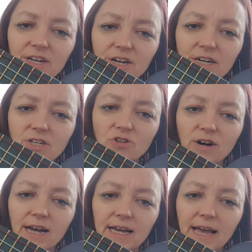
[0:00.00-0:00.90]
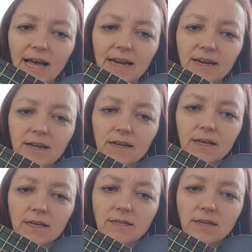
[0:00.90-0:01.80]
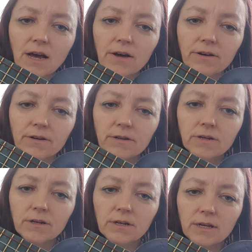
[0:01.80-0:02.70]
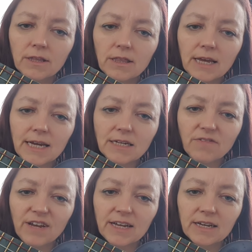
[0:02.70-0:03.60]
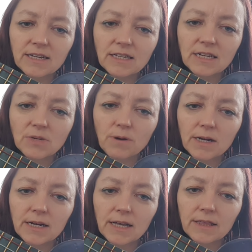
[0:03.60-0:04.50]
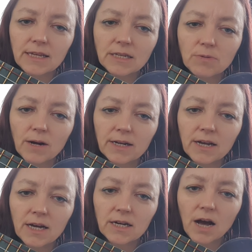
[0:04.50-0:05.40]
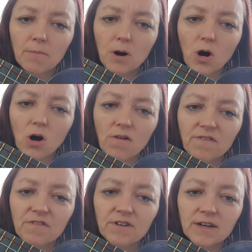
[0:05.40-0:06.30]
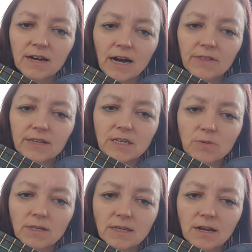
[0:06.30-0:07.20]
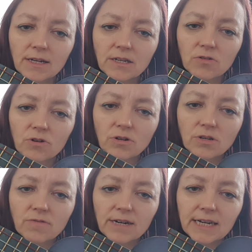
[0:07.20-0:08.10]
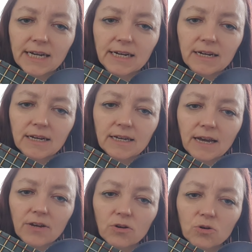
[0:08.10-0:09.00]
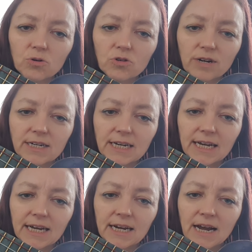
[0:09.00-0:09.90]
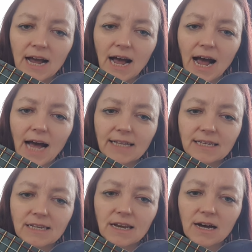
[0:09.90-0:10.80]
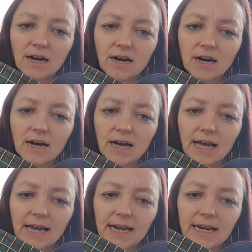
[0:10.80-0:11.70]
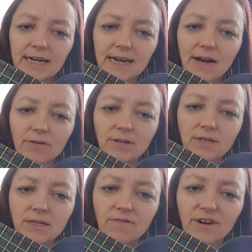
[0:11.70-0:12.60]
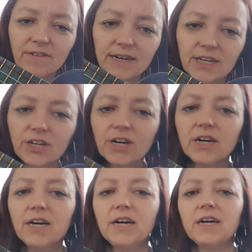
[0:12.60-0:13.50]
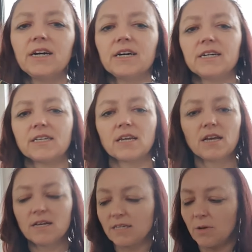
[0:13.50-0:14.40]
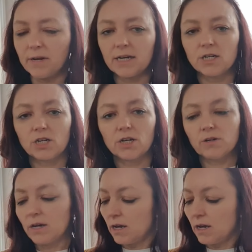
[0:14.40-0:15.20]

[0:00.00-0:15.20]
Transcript: good. Try it again. So these fingers, this one and this one, come off, and this one slides across. Ready? Get your chord ready and slide out. Very good. So we're going to do